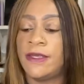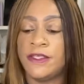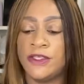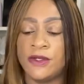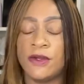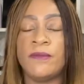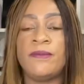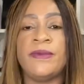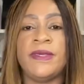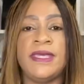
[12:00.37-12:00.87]

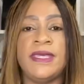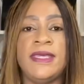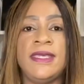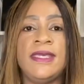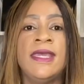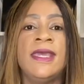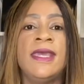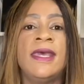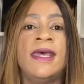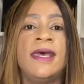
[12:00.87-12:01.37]
you know,
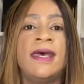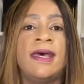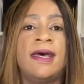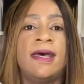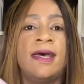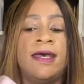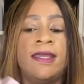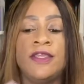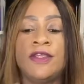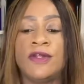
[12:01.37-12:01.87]
be,
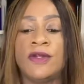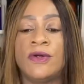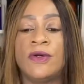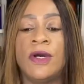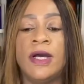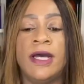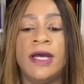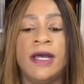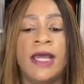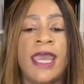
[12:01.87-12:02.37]
uh, you
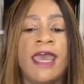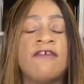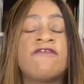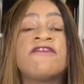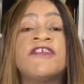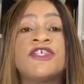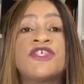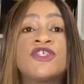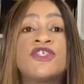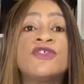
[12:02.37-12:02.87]
know, uh,
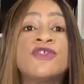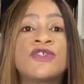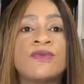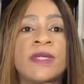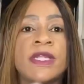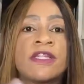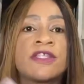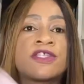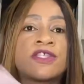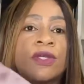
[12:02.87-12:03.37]
have issues
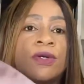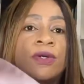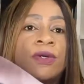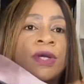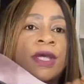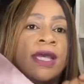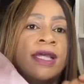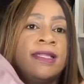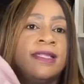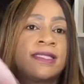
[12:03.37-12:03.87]
with.
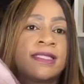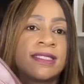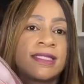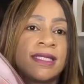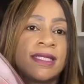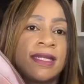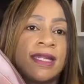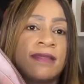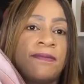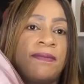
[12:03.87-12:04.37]
So this
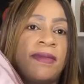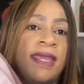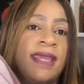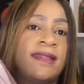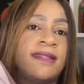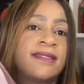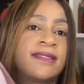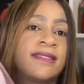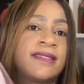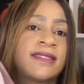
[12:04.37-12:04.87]
is another
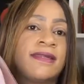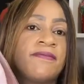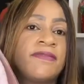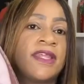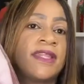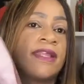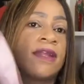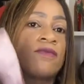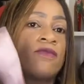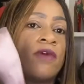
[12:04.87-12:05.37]
pair. This is
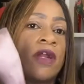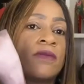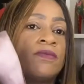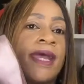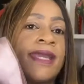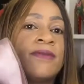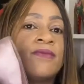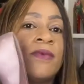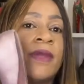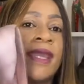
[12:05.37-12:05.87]
something that one
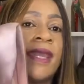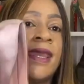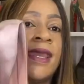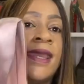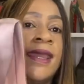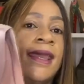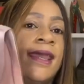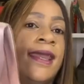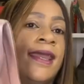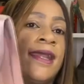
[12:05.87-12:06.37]
might
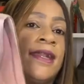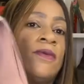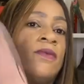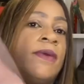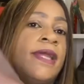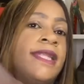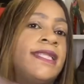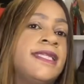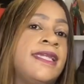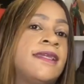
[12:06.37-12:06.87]
wear at a
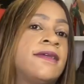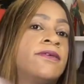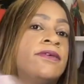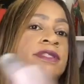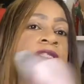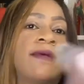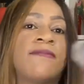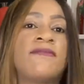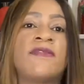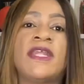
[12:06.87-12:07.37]
wedding
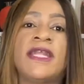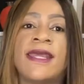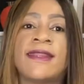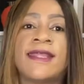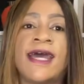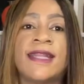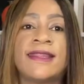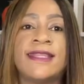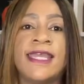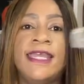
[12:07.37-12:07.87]
or something
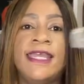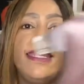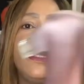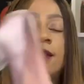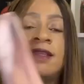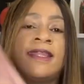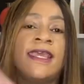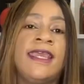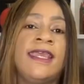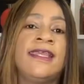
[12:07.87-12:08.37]
like that.
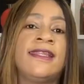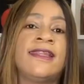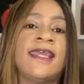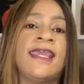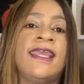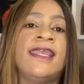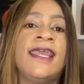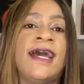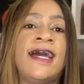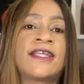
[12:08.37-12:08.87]
They, they,
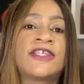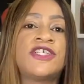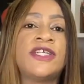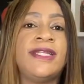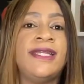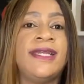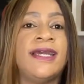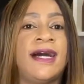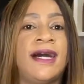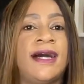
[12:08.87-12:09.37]
they
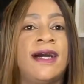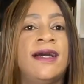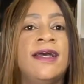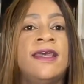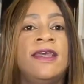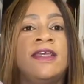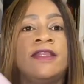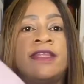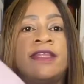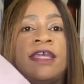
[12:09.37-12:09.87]
actually are,
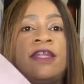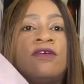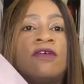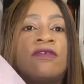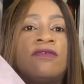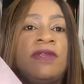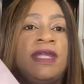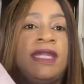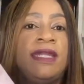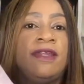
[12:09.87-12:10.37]
they
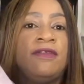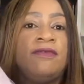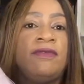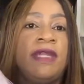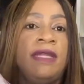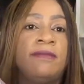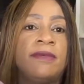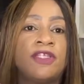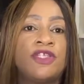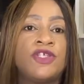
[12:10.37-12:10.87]
look really,
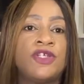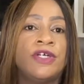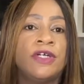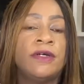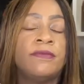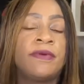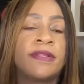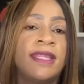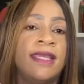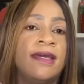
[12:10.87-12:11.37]
really
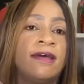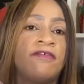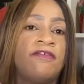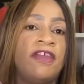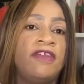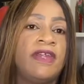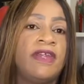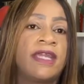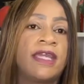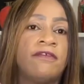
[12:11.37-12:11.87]
mature, but they are
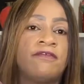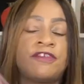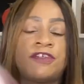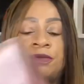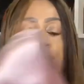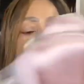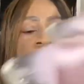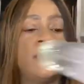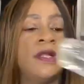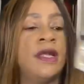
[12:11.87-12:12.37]
very
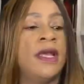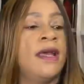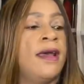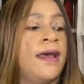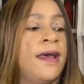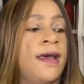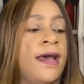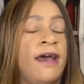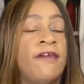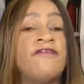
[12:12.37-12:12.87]
comfortable.
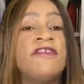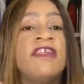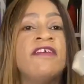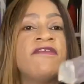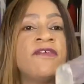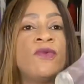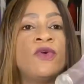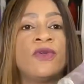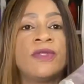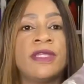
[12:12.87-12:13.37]
Uh, I've
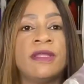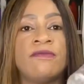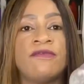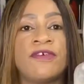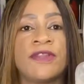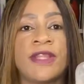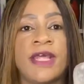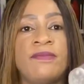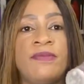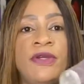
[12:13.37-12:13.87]
never worn them
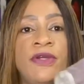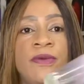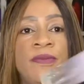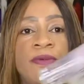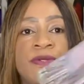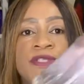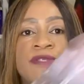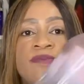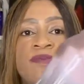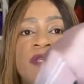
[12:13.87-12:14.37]
for that
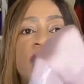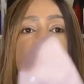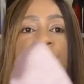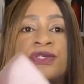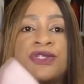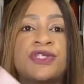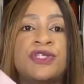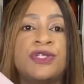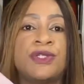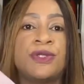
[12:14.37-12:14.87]
purpose
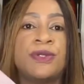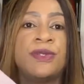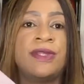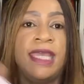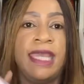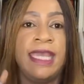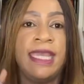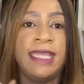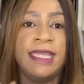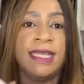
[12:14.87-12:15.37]
because, you know,
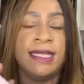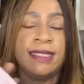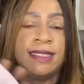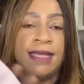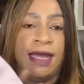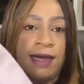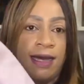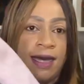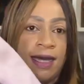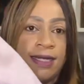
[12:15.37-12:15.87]
they
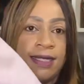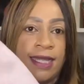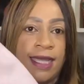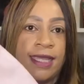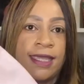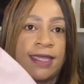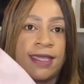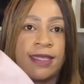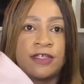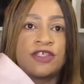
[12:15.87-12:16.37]
are
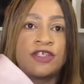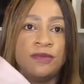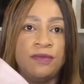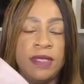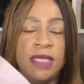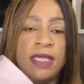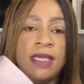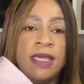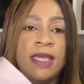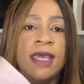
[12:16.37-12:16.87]
like, to
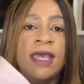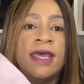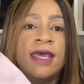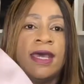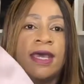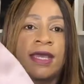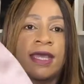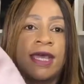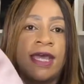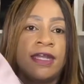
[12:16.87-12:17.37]
me,
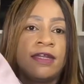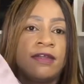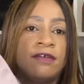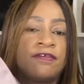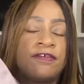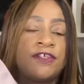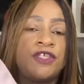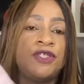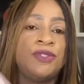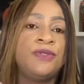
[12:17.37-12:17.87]
a kind
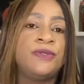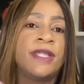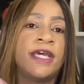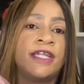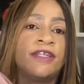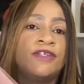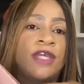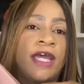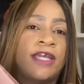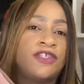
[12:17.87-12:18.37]
of shoe
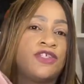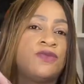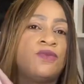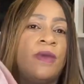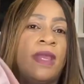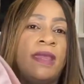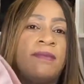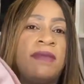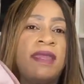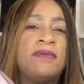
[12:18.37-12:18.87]
that I
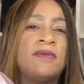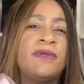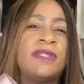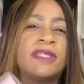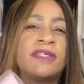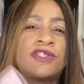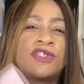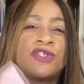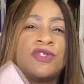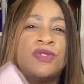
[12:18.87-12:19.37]
should wear maybe
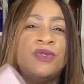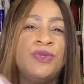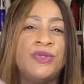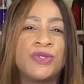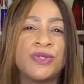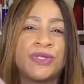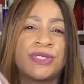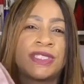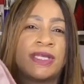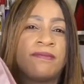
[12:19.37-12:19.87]
with a
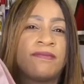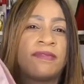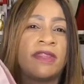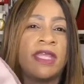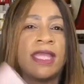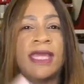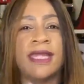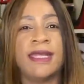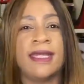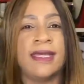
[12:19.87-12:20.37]
suit or
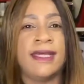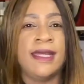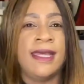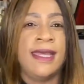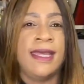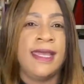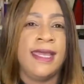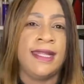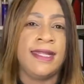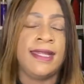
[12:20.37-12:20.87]
something and a,
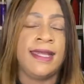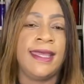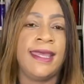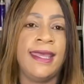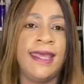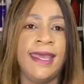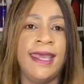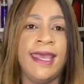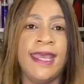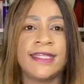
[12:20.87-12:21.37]
and a
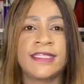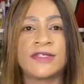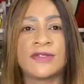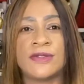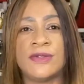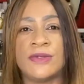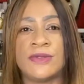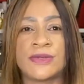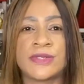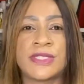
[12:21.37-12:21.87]
hat
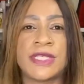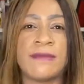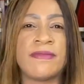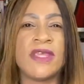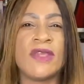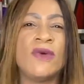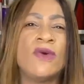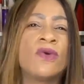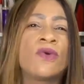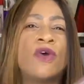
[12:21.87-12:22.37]
or
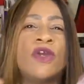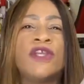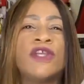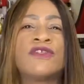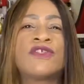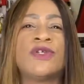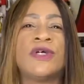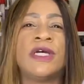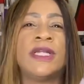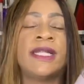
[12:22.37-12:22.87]
something or
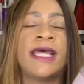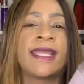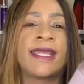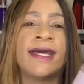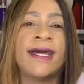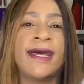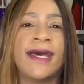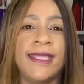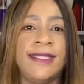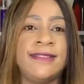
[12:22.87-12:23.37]
going to a, like
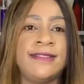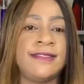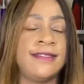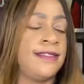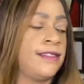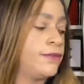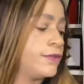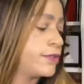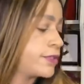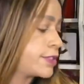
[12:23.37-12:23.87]
a high tea or